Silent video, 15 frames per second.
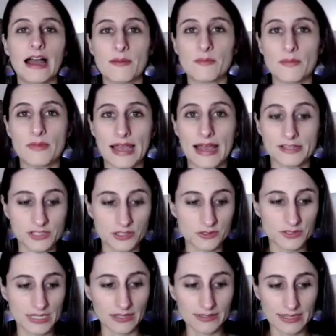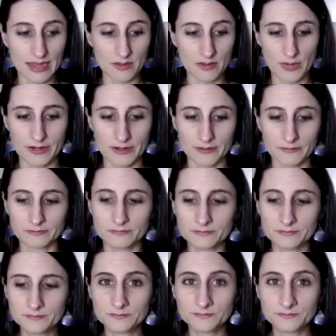as you delegate better.